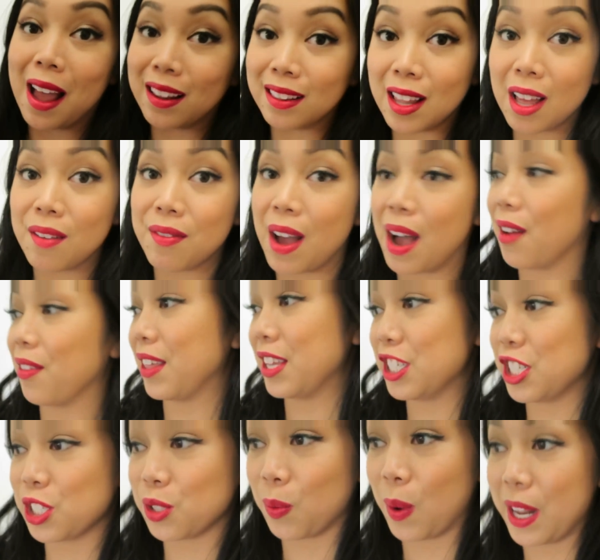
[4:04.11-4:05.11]
I love how they
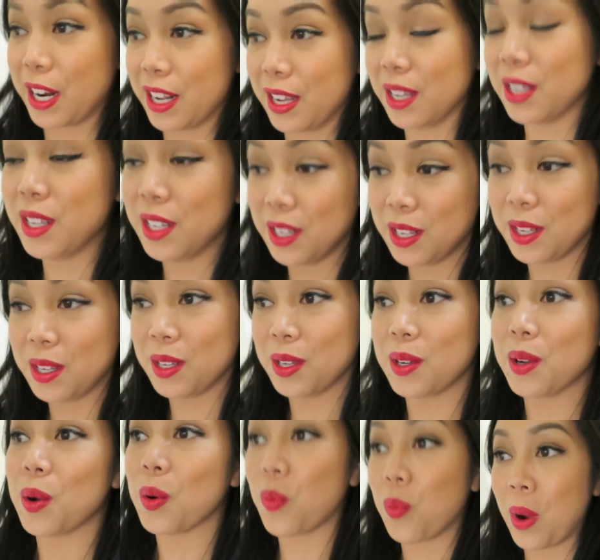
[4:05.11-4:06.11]
just want
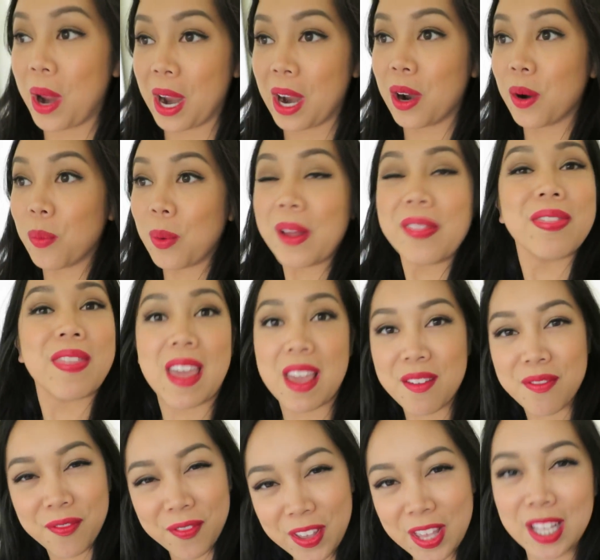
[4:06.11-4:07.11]
to wear what
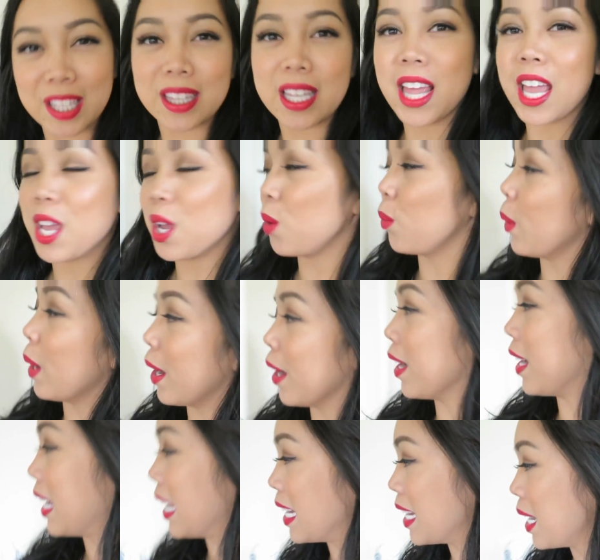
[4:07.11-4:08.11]
they feel like
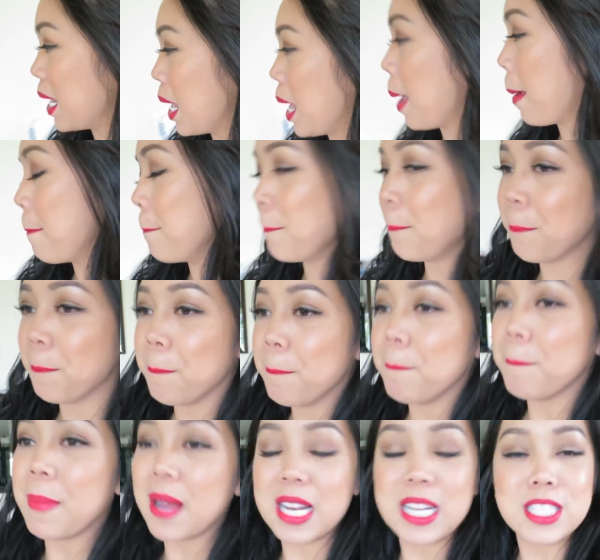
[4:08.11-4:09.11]
wearing.
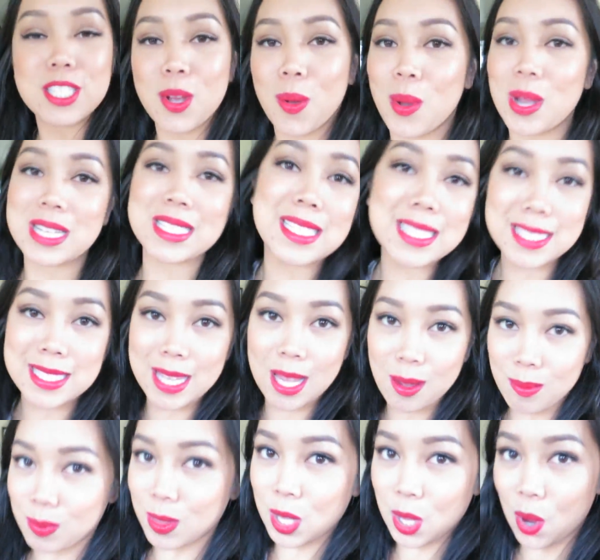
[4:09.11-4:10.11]
But it's always the
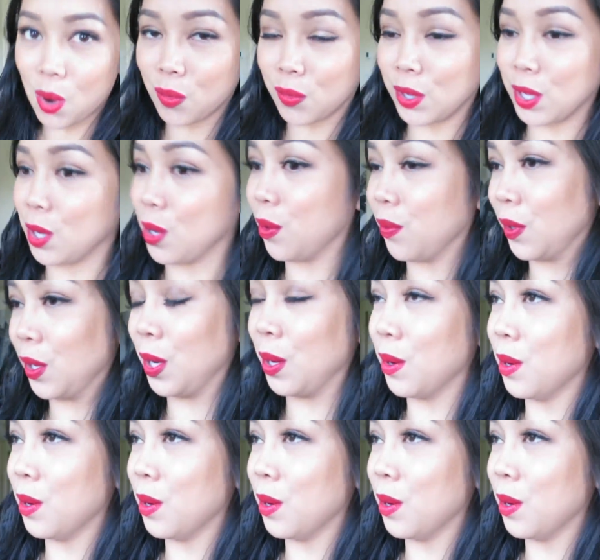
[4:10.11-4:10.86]
same thing over and over.